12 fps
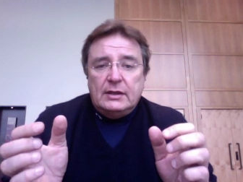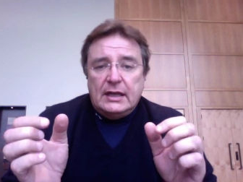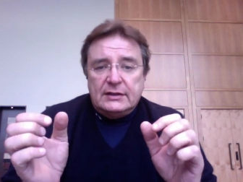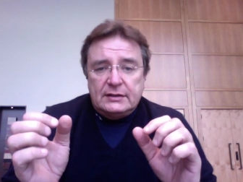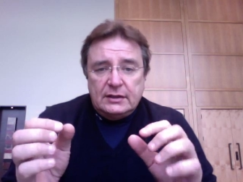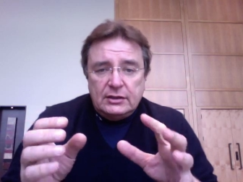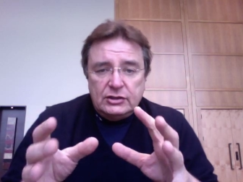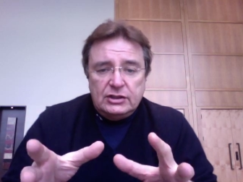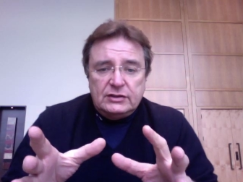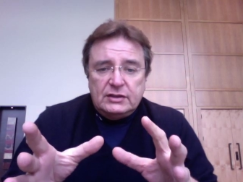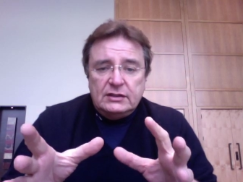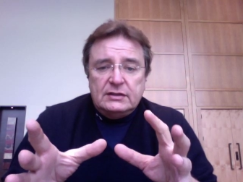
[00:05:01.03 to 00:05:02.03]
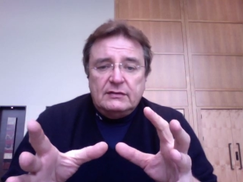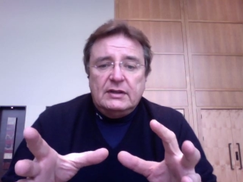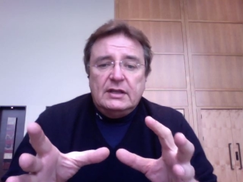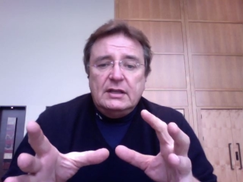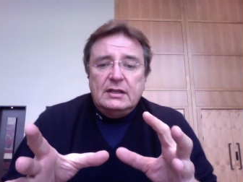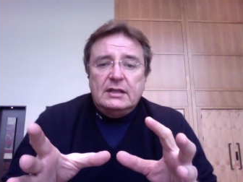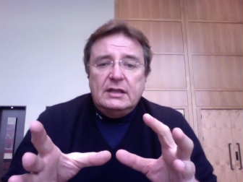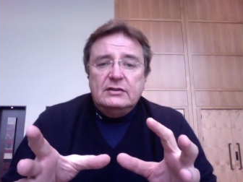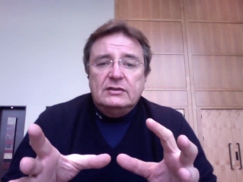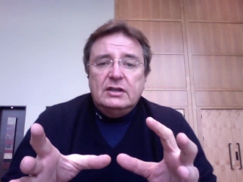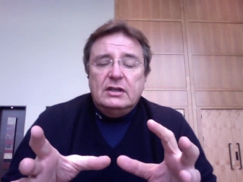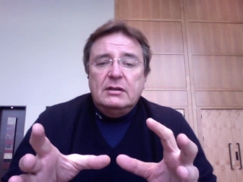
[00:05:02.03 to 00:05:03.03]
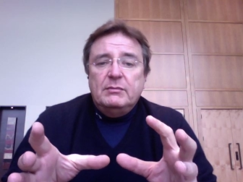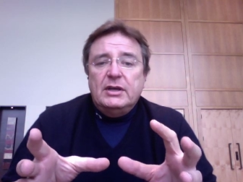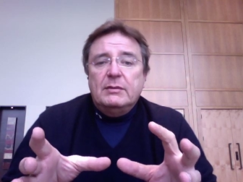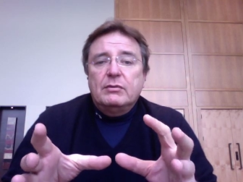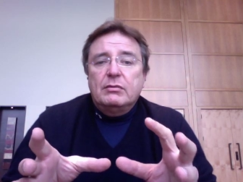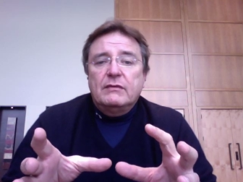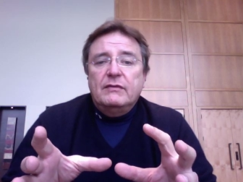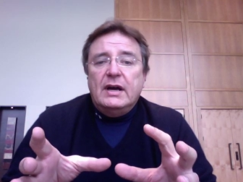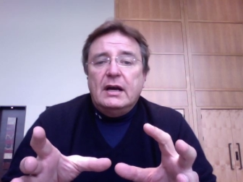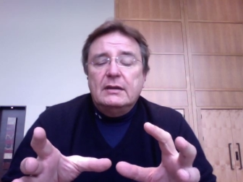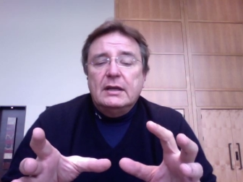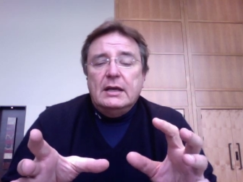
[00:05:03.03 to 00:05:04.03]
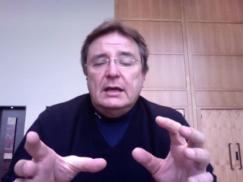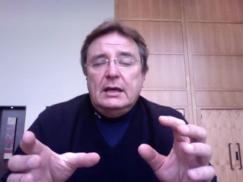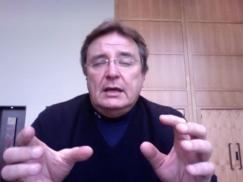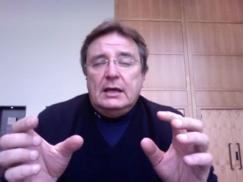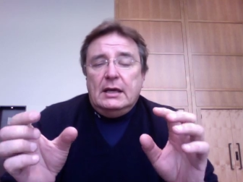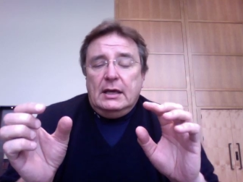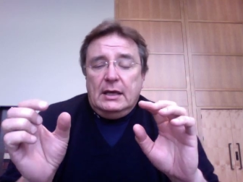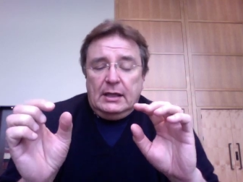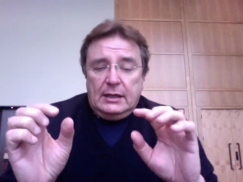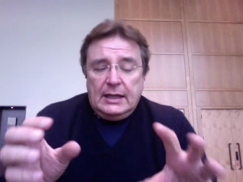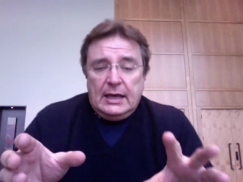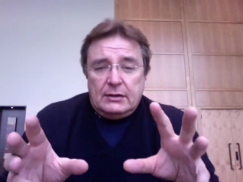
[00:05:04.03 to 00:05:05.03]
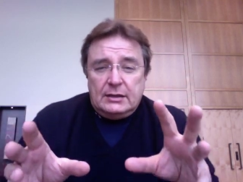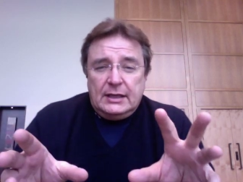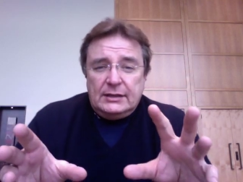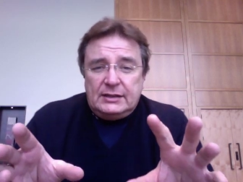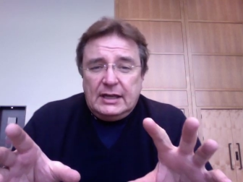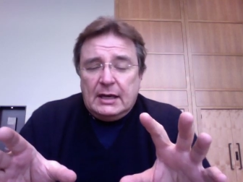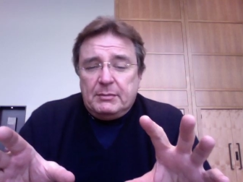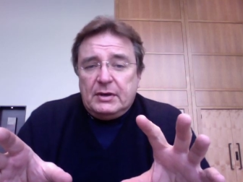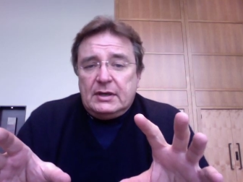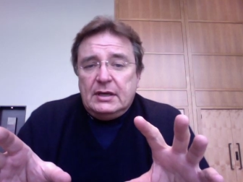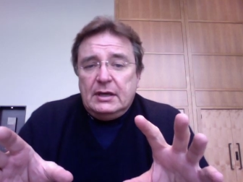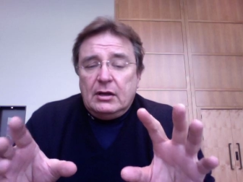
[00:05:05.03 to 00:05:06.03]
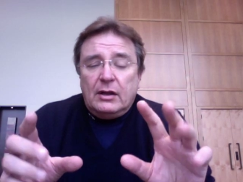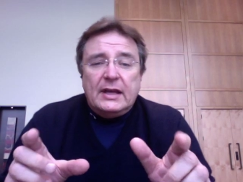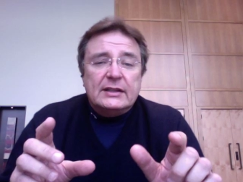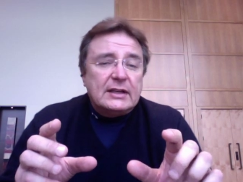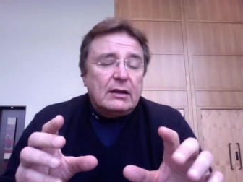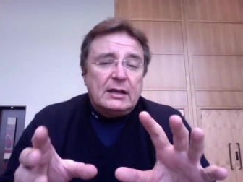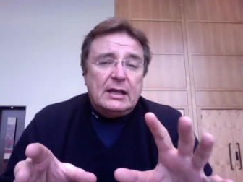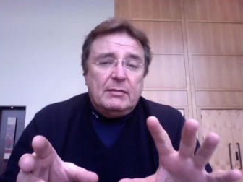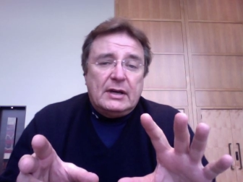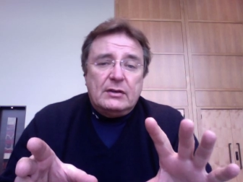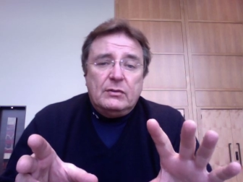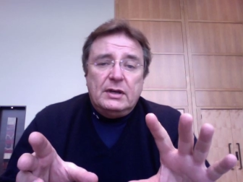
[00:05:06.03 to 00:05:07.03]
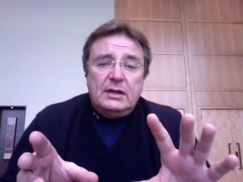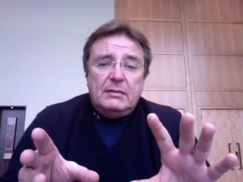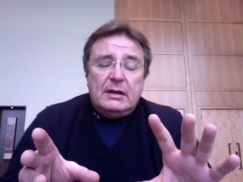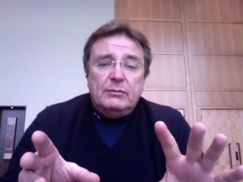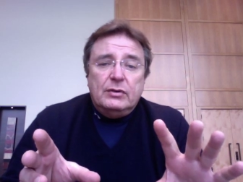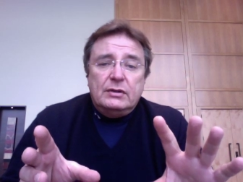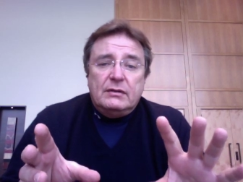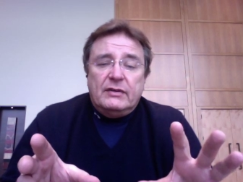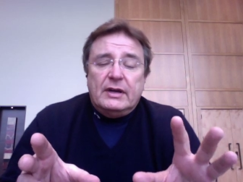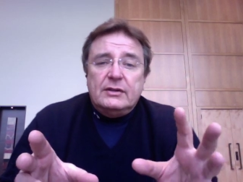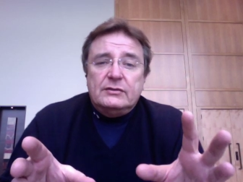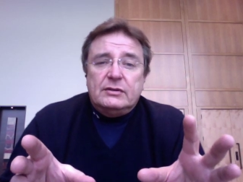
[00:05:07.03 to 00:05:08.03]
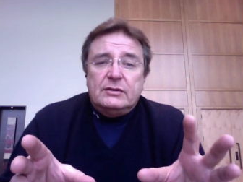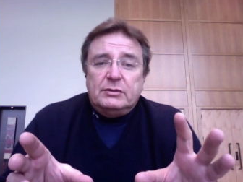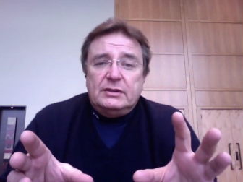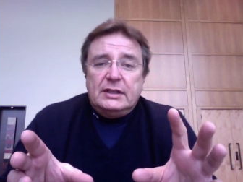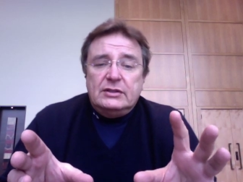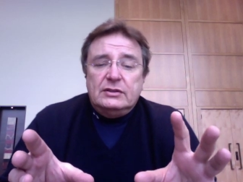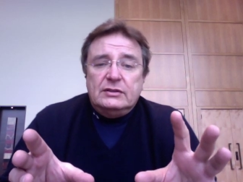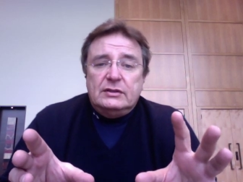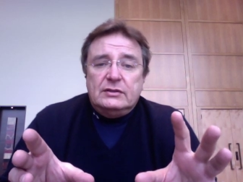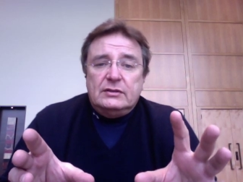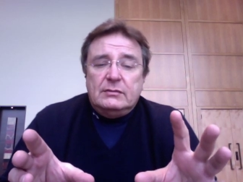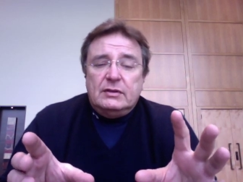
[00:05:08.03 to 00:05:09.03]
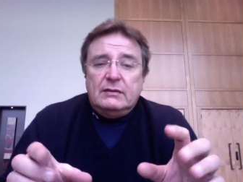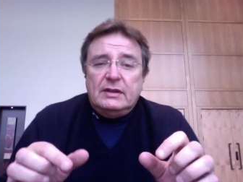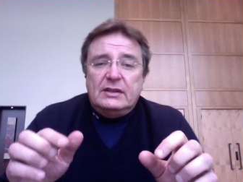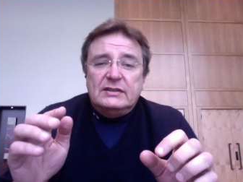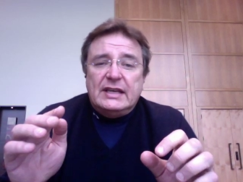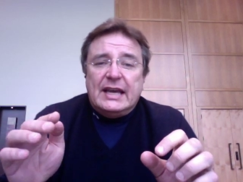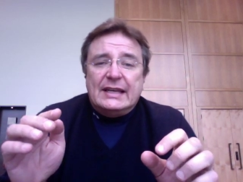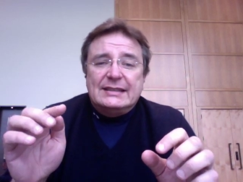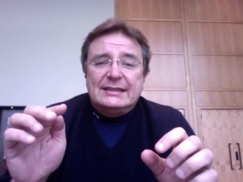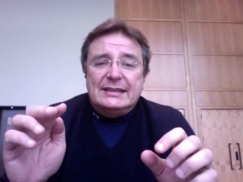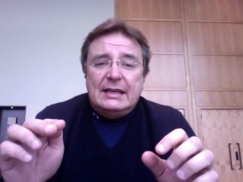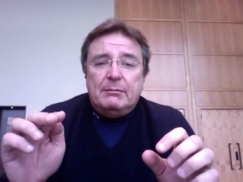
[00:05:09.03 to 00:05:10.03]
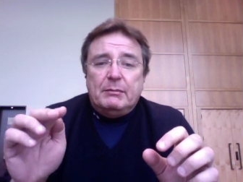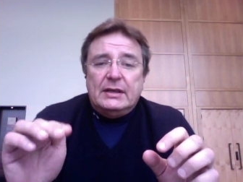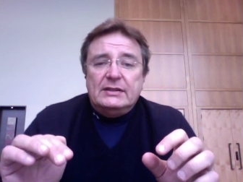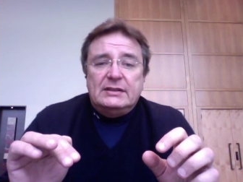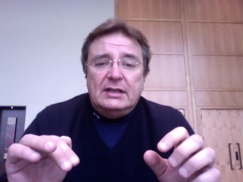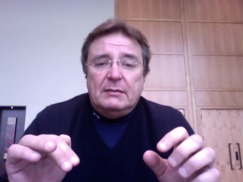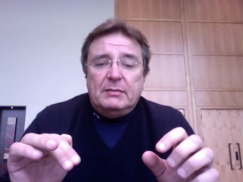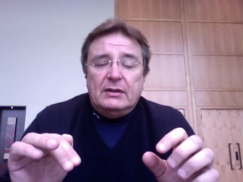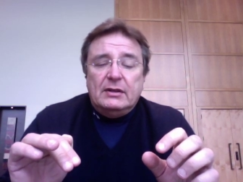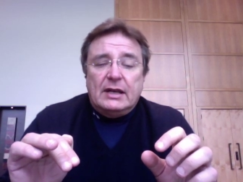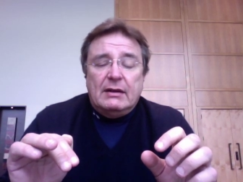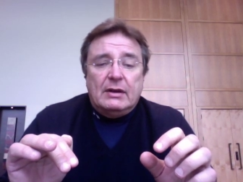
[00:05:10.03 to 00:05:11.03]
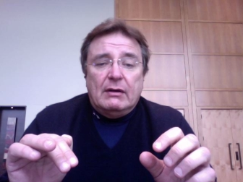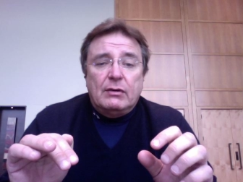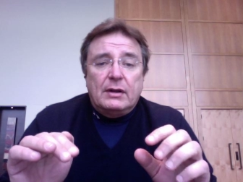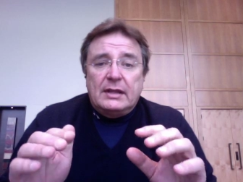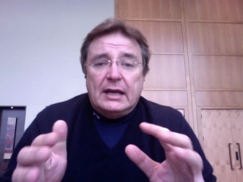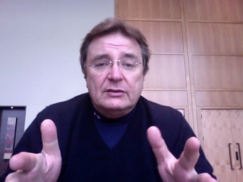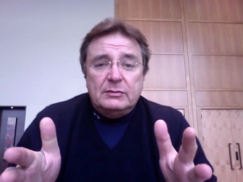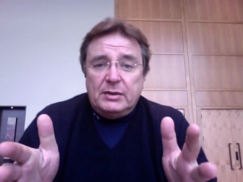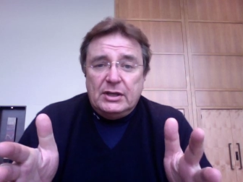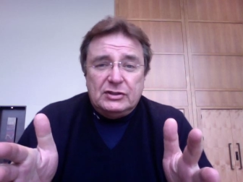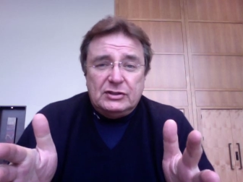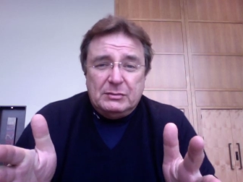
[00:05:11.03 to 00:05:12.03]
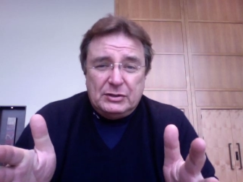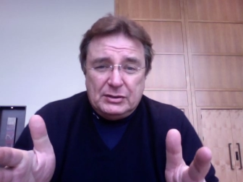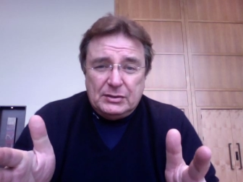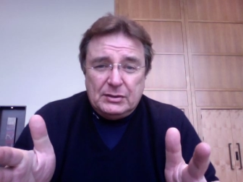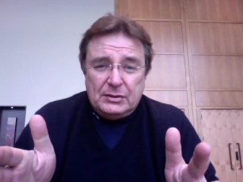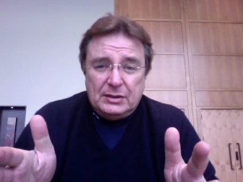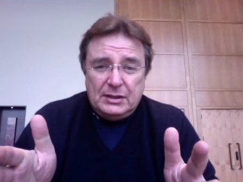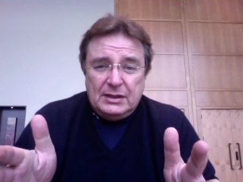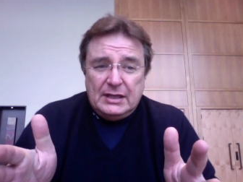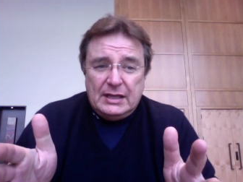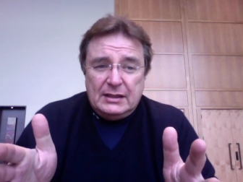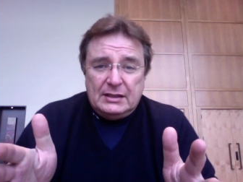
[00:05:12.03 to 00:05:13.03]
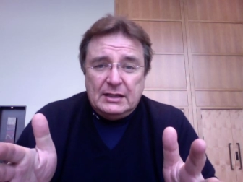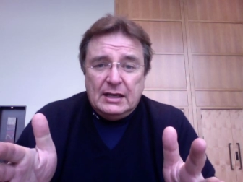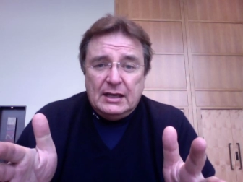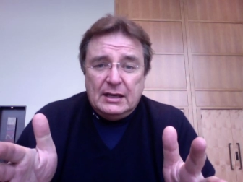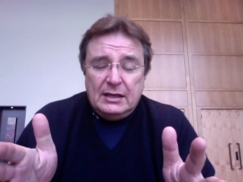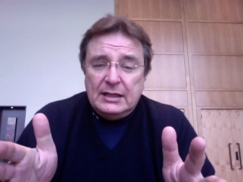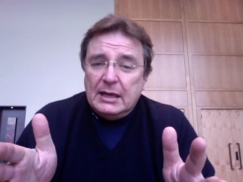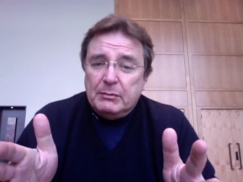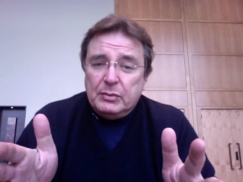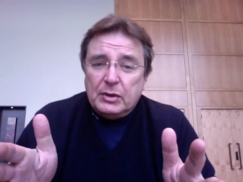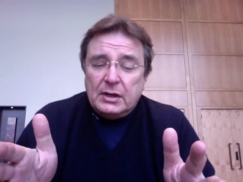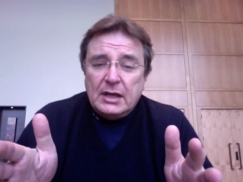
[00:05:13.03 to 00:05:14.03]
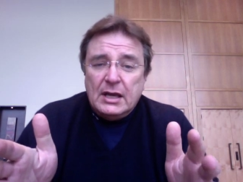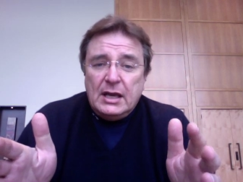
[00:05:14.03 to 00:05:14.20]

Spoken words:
That's the logistics of getting things done and paperwork filed. Now, the next topic, and all that's outlined, by the way, in my book, The Father's Rights Protection System, the exact step-by-step. Look, I wrote 1,000 pages of material in that book.